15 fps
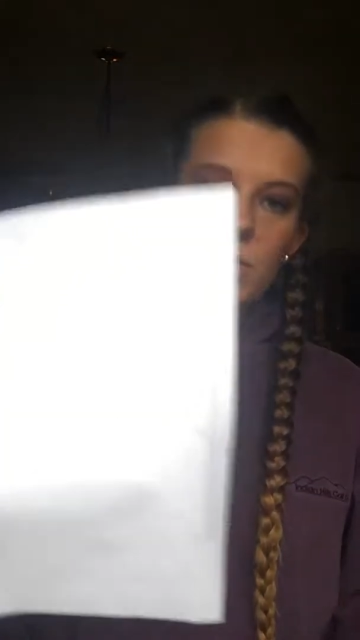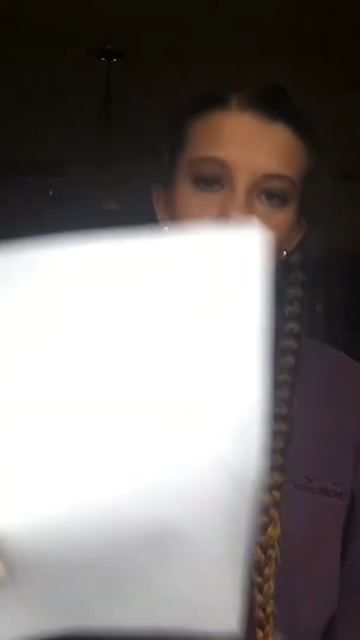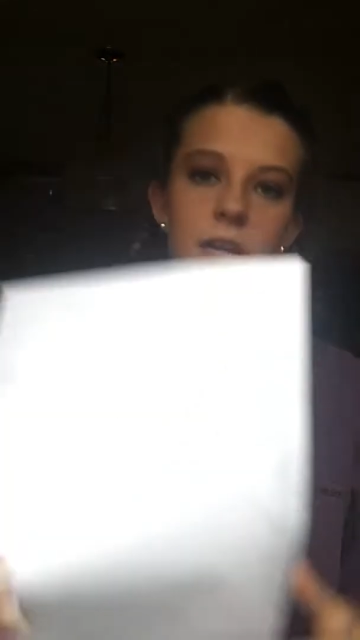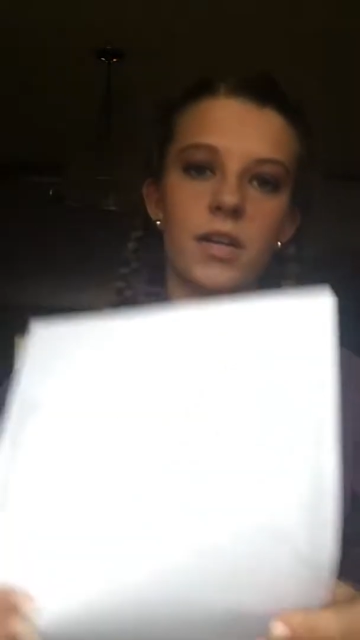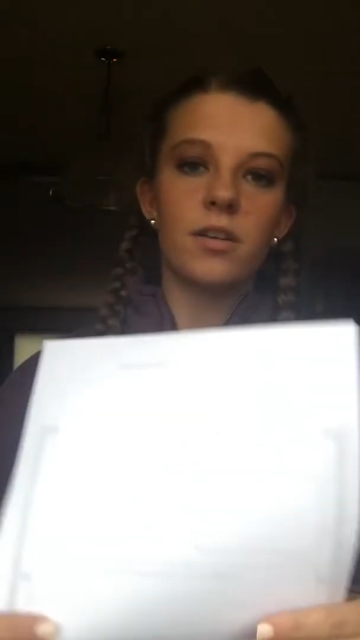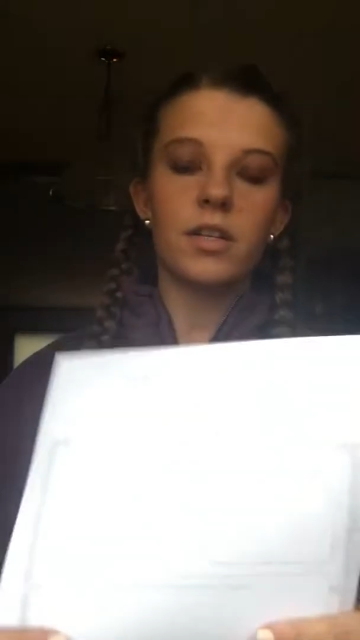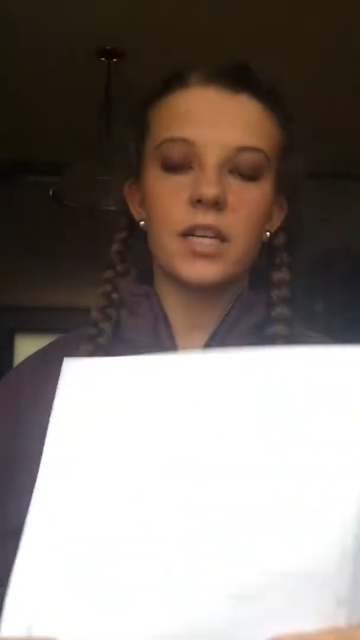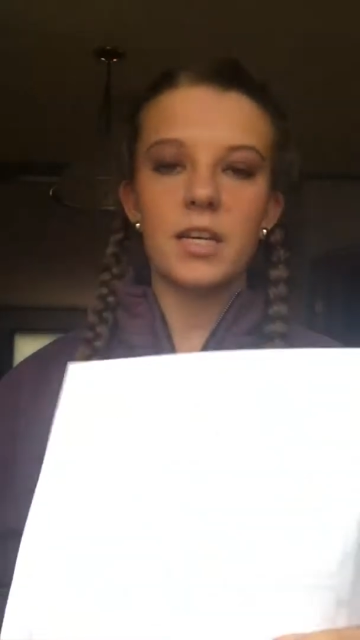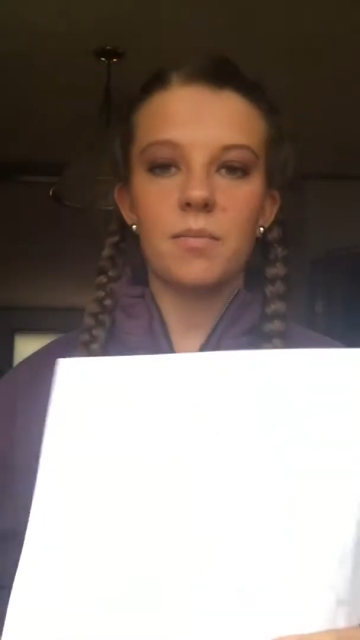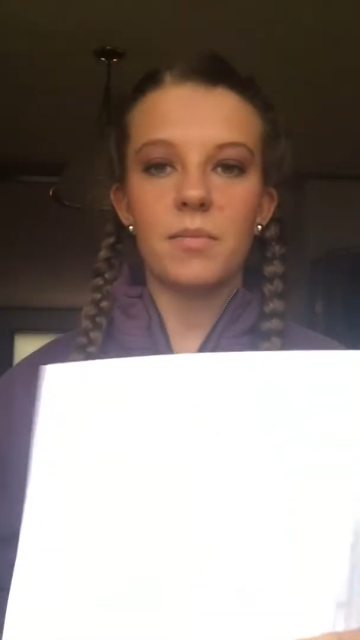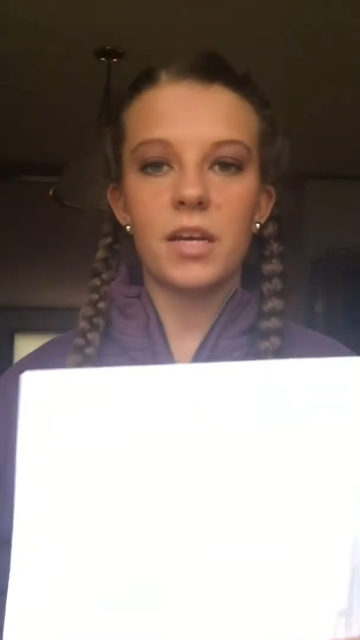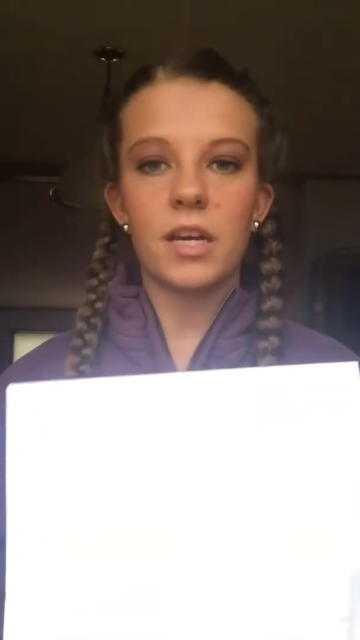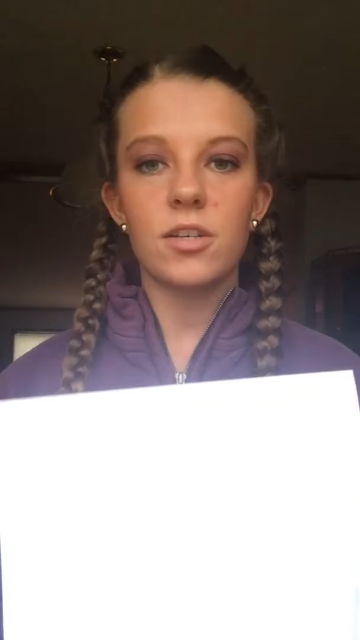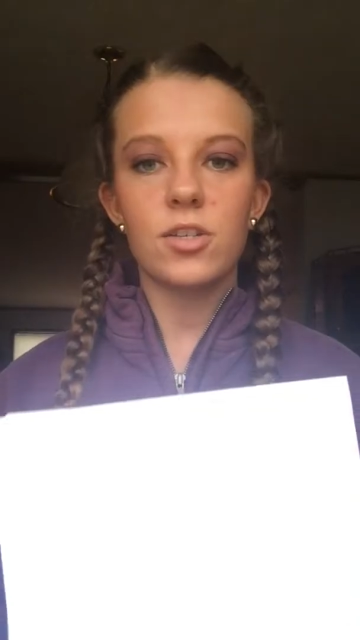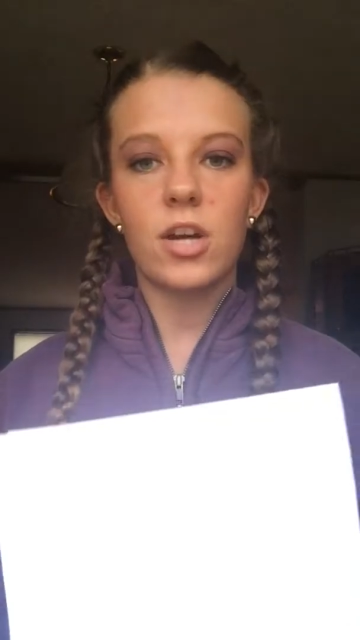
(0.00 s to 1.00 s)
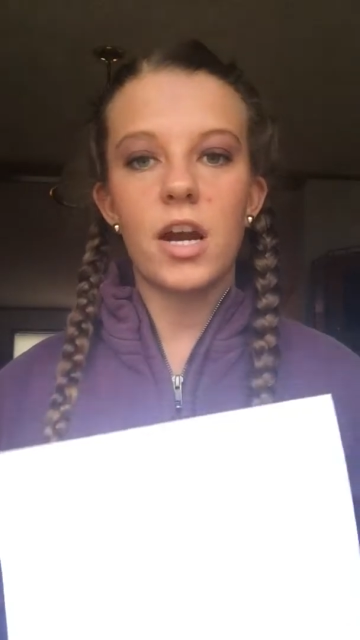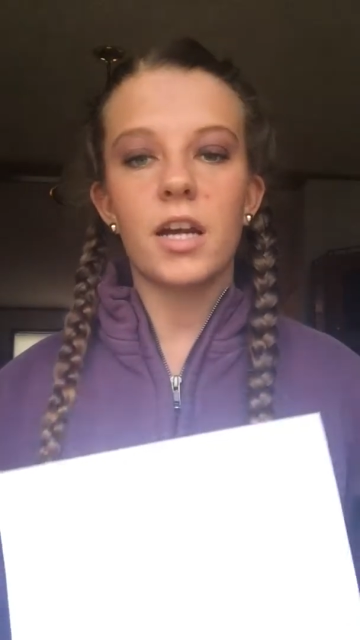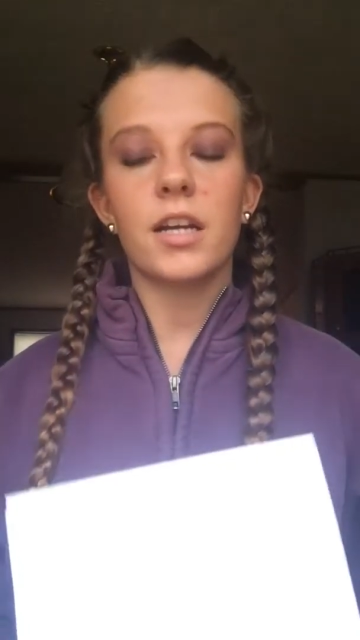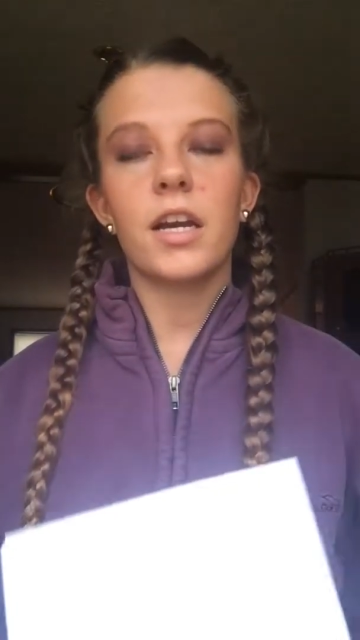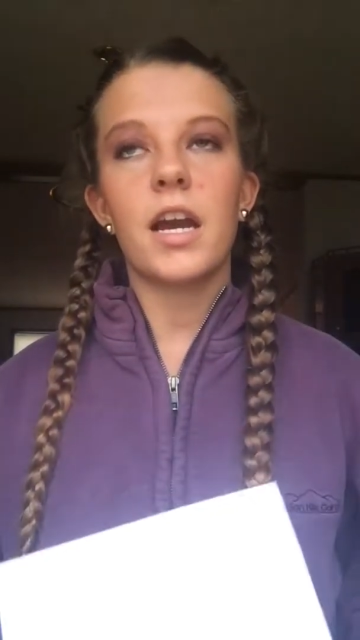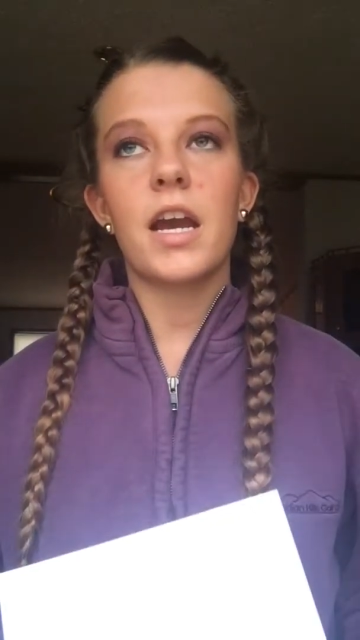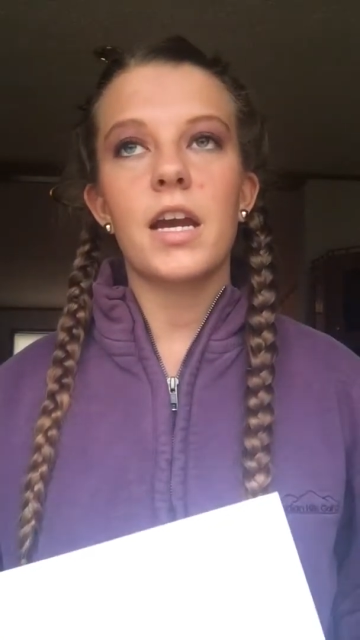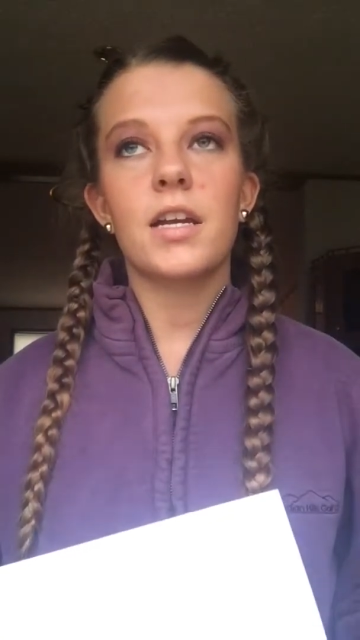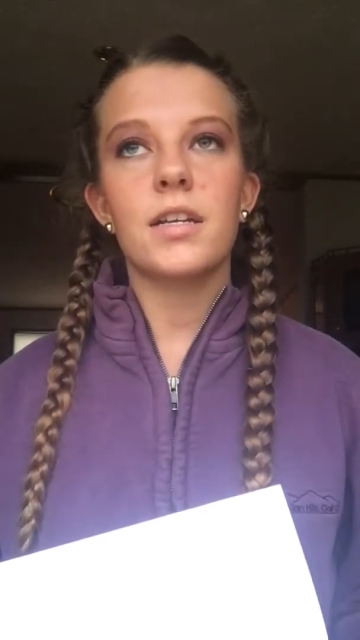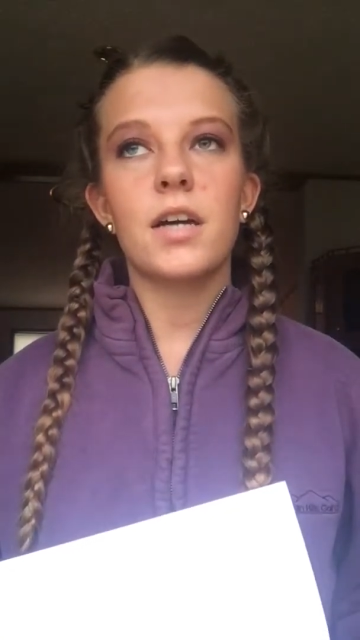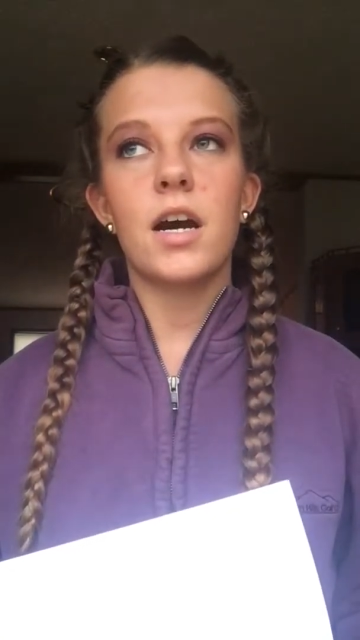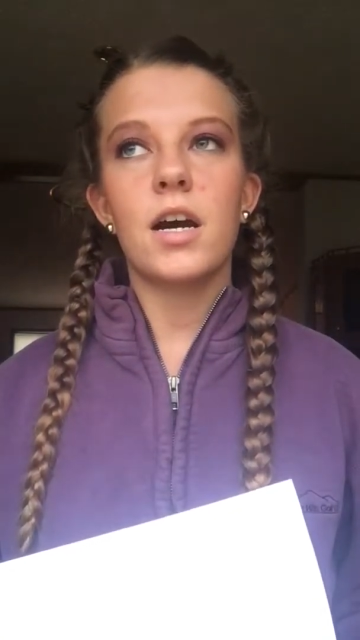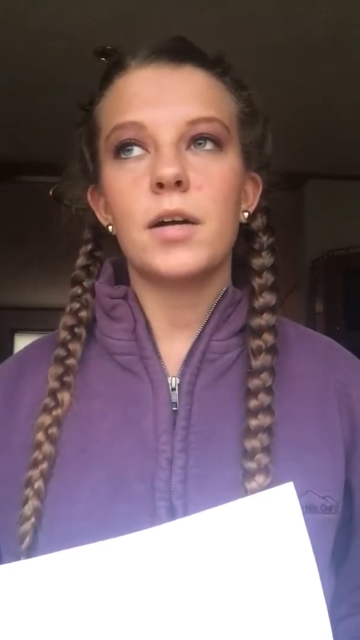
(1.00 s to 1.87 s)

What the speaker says: right here to keep me on track, and